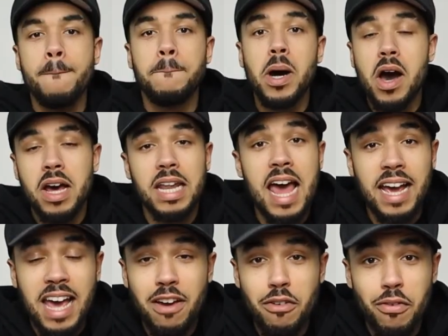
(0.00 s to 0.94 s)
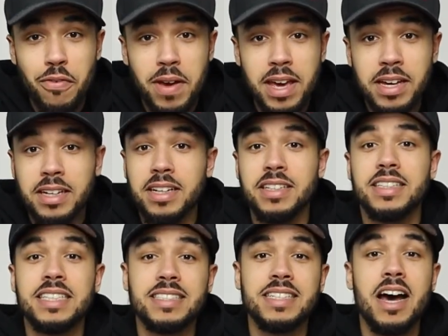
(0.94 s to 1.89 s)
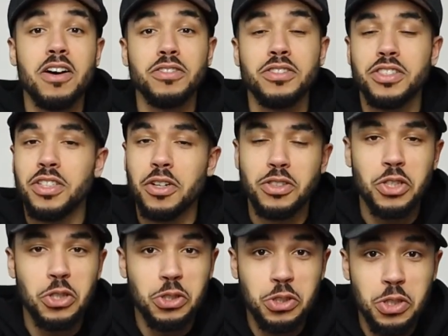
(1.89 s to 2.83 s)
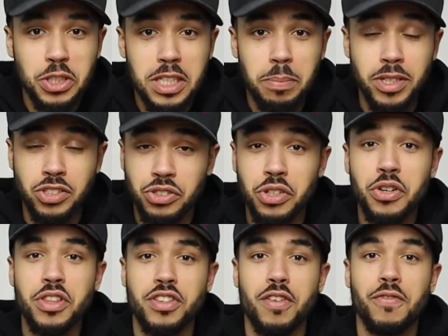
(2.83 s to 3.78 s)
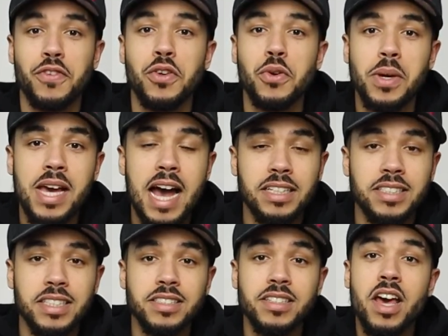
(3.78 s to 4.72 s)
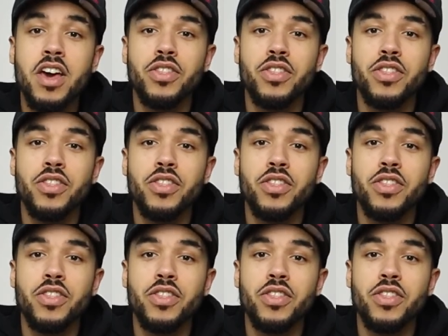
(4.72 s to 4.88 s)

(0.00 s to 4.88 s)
But like everything, this sounds, too good to be true. There's a few catches.